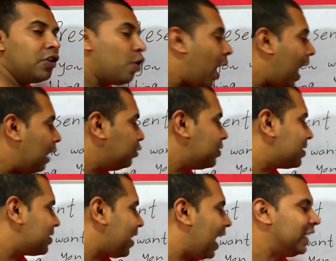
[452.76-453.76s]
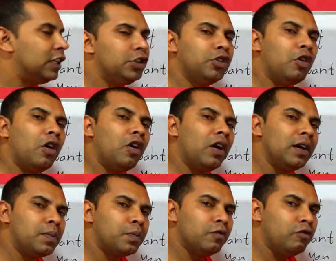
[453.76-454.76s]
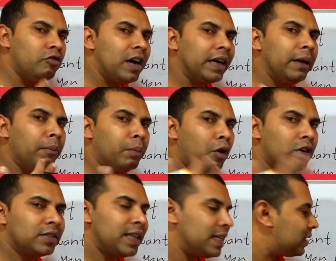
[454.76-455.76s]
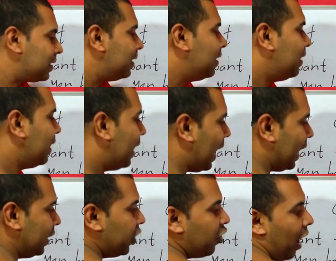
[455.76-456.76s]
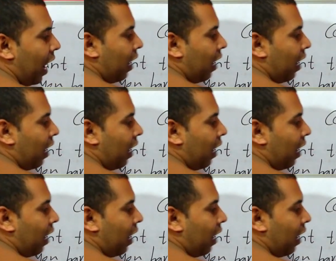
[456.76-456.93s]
you have started your working process and you